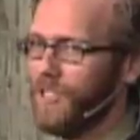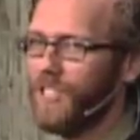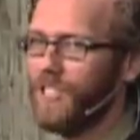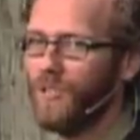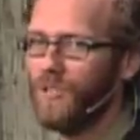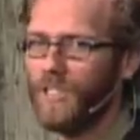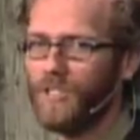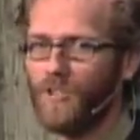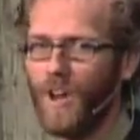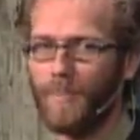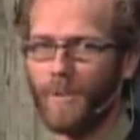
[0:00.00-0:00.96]
You see, two
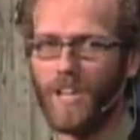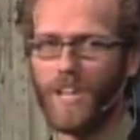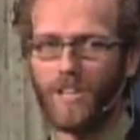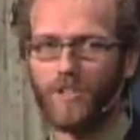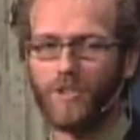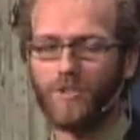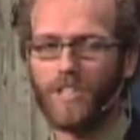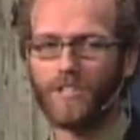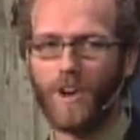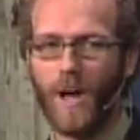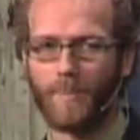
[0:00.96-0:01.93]
things are happening.
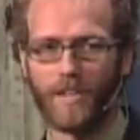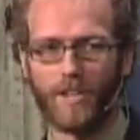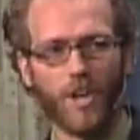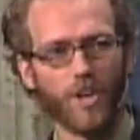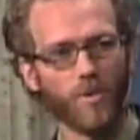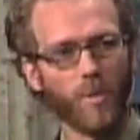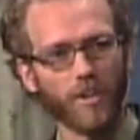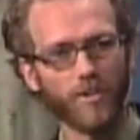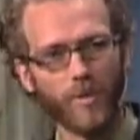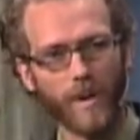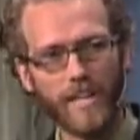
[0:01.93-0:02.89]
You
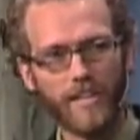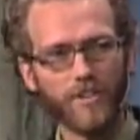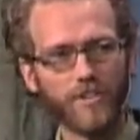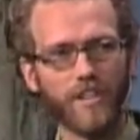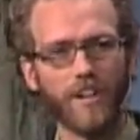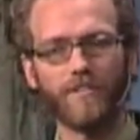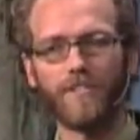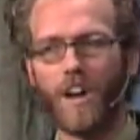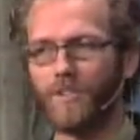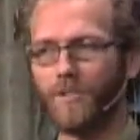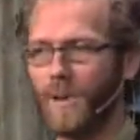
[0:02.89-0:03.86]
are training
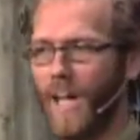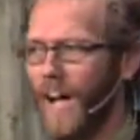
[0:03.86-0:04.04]
yourself not to